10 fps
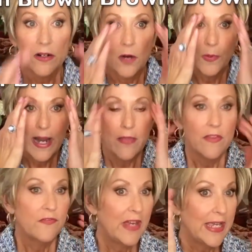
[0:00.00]
Around
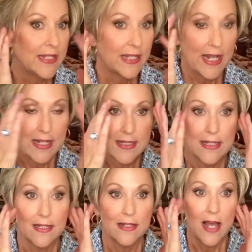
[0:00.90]
the face, it has
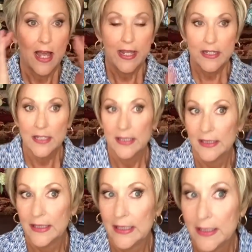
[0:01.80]
this light
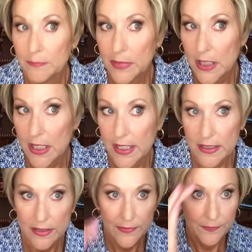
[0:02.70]

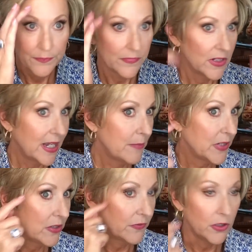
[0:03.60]
blonde. Look how
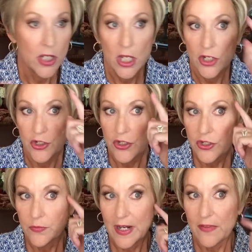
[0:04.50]
beautiful.
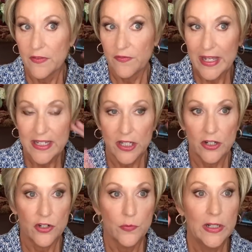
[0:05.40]
Just around the face
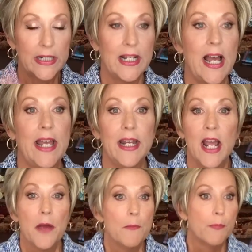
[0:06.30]
there, it's really light.
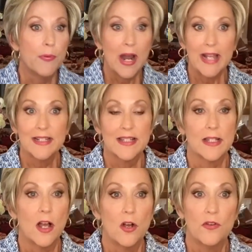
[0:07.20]
Brightens
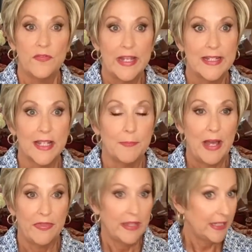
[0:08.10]
the whole face up,
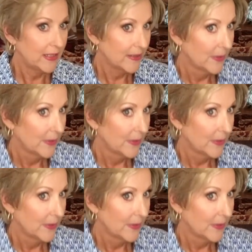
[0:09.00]
I think.